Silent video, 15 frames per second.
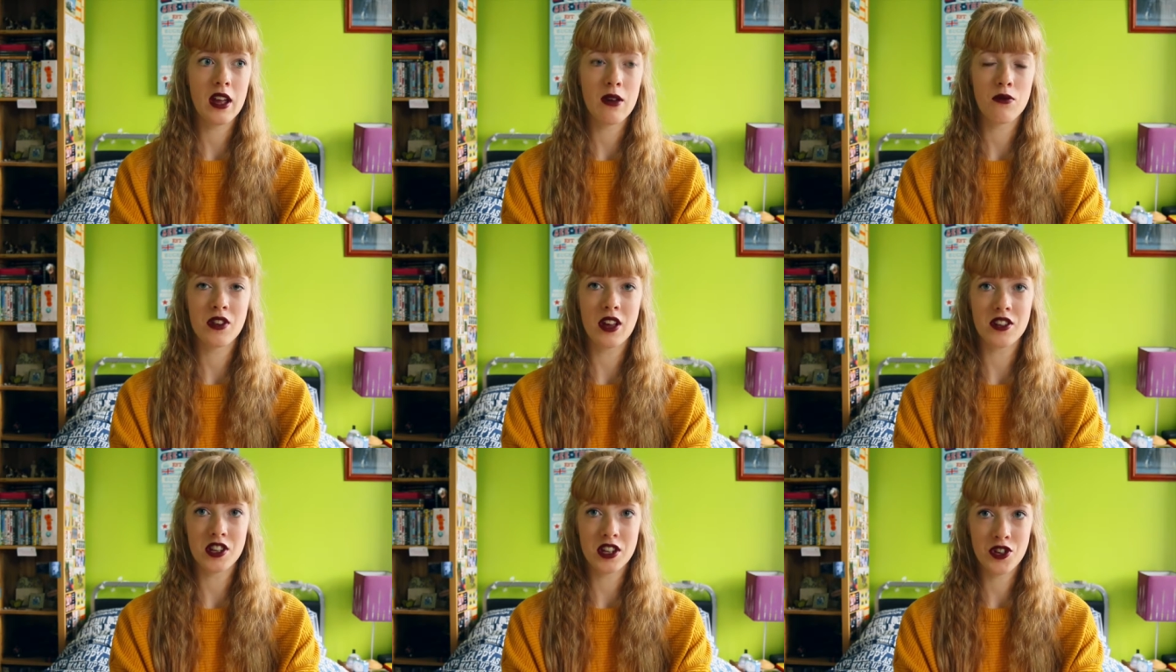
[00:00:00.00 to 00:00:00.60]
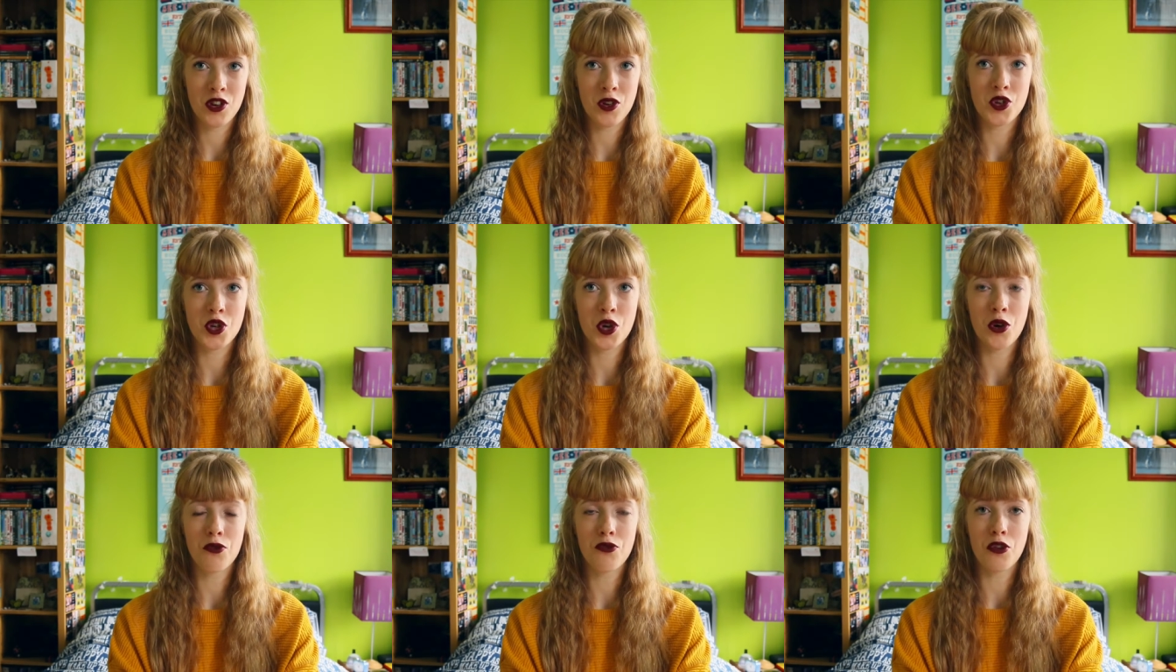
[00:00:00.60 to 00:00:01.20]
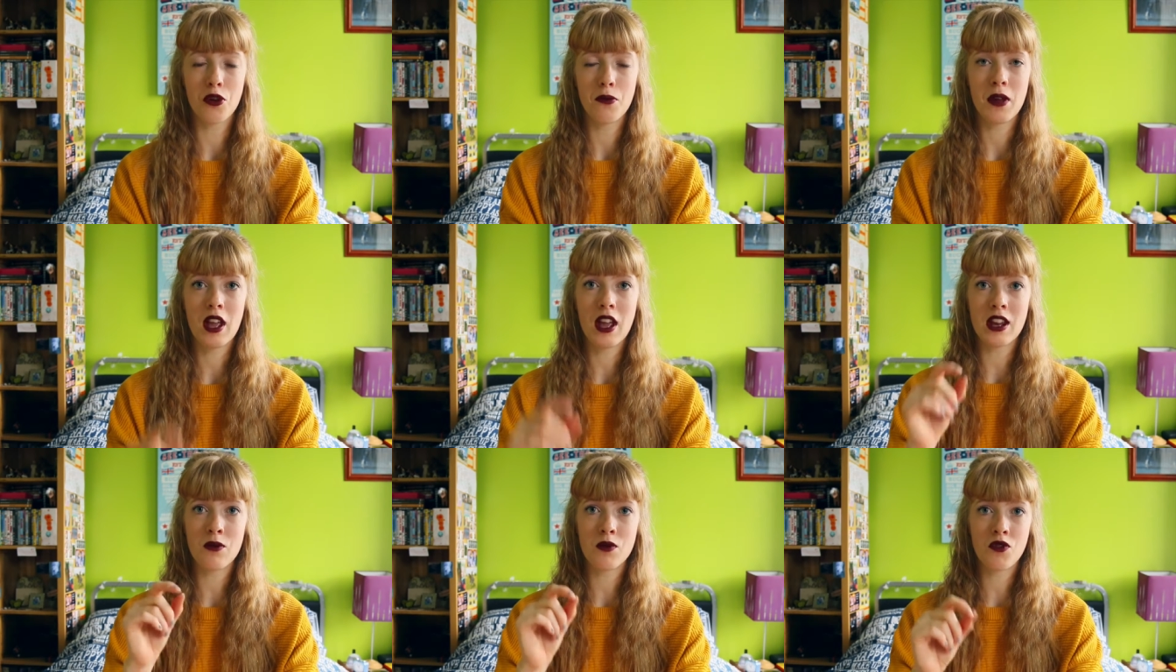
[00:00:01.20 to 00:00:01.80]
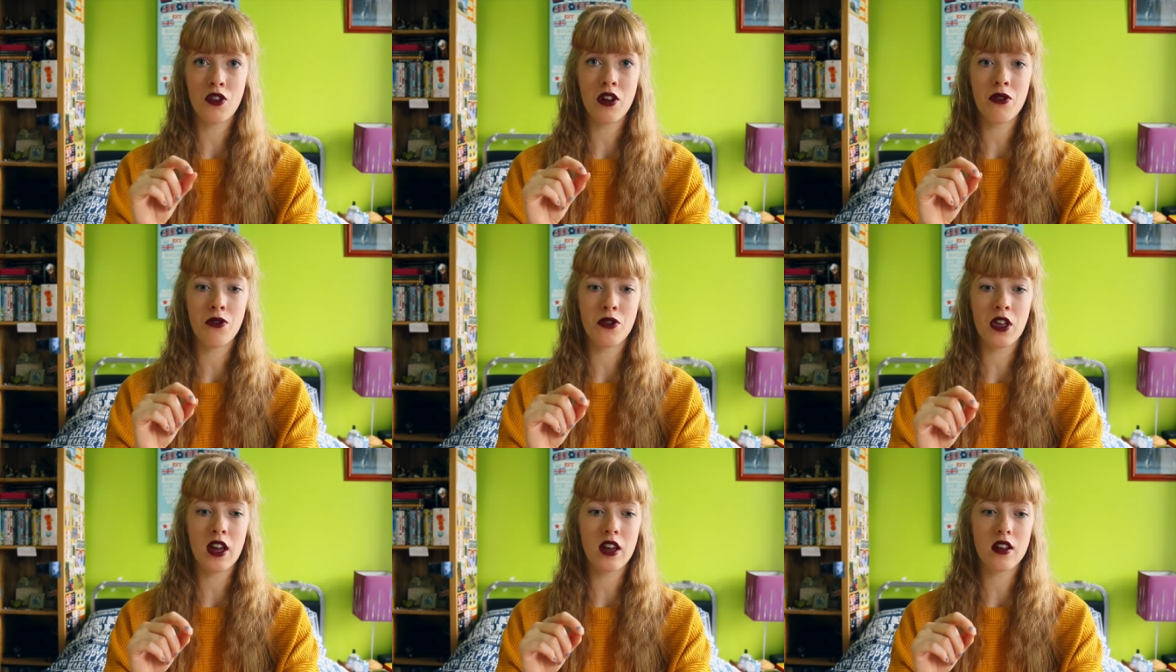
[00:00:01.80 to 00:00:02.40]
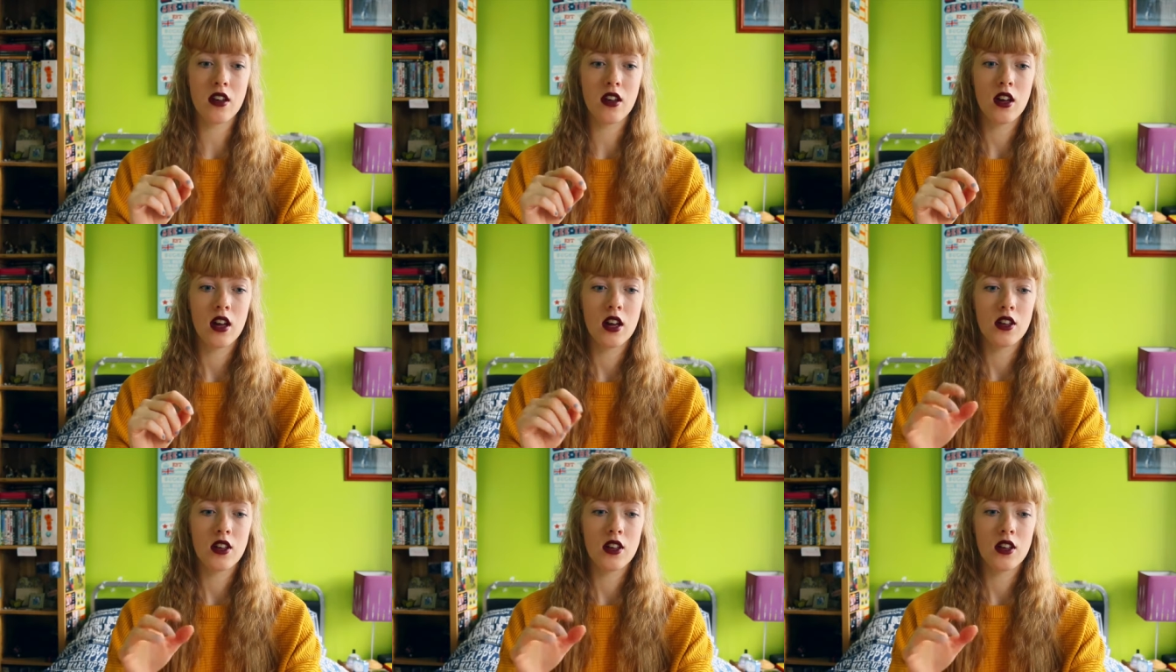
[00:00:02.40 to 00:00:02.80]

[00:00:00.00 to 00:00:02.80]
it was actually too short for me, and it was very thick.